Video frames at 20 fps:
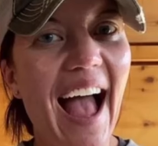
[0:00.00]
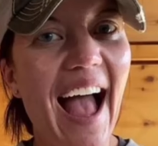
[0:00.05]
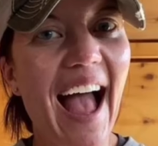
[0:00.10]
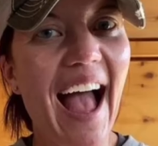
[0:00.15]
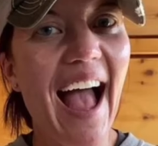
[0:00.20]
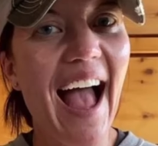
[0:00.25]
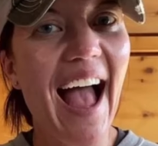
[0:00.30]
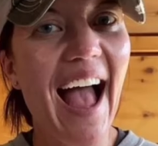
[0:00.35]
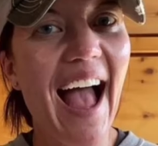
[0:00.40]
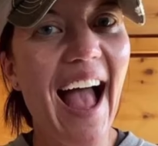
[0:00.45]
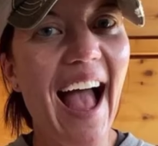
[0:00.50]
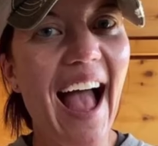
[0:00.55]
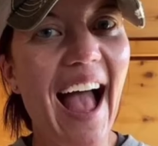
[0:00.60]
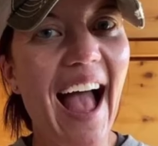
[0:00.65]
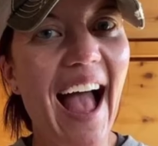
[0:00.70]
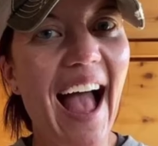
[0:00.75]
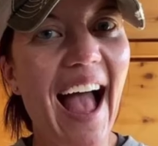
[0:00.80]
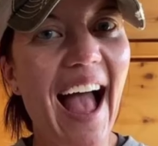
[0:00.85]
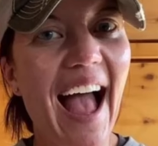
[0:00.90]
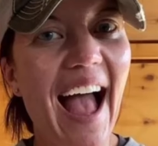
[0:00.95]

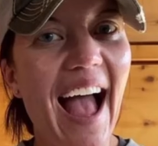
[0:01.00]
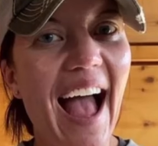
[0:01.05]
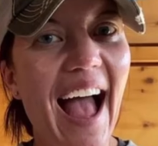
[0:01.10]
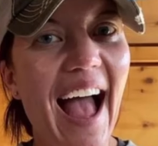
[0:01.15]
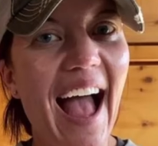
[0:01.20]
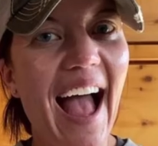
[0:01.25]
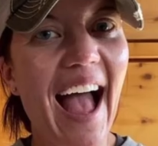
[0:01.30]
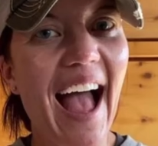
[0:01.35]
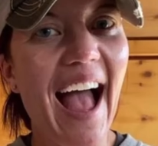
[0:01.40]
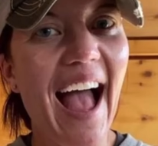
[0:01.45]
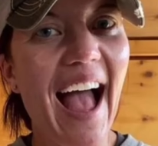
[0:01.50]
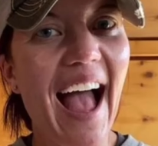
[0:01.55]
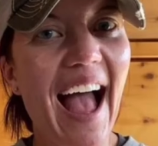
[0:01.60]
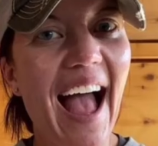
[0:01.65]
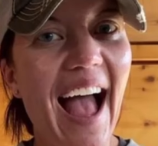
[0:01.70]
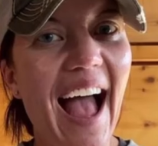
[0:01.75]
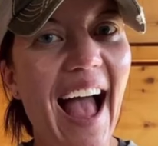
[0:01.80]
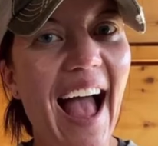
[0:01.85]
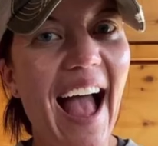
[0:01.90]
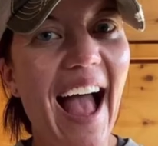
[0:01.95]

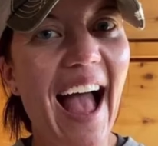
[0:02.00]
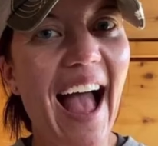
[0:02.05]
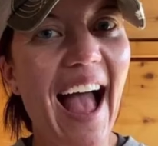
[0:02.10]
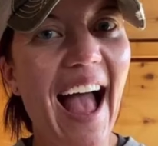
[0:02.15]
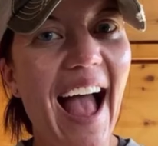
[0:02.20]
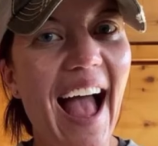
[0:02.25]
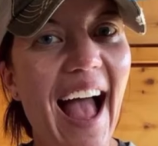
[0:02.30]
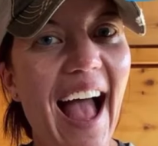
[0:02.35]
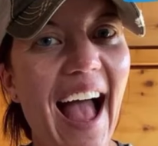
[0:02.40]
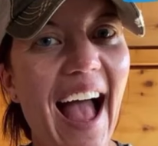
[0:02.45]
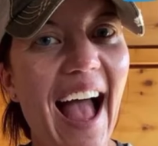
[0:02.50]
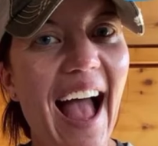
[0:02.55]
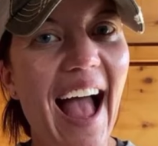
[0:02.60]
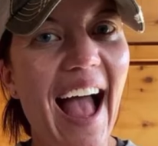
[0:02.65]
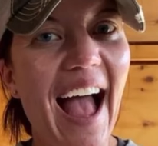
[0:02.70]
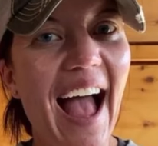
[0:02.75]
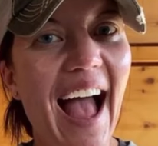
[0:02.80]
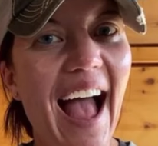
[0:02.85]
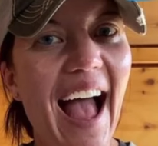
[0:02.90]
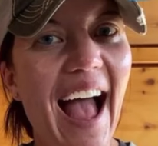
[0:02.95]

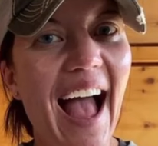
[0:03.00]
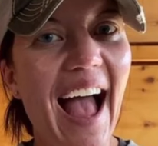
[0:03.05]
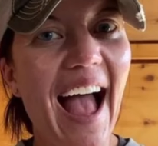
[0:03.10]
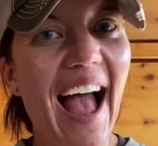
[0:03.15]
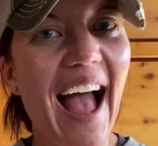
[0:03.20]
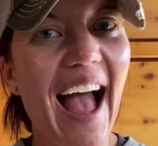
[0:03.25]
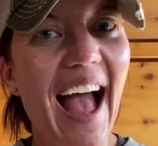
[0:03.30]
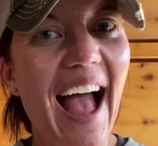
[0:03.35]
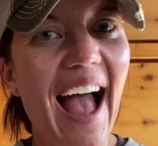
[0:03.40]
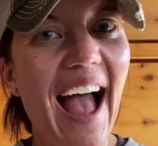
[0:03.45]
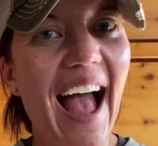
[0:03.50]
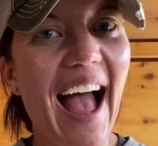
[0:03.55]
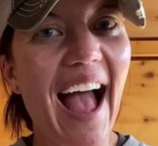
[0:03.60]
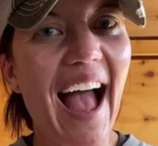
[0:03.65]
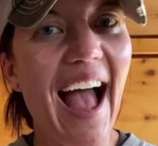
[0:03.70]
Nothing is said.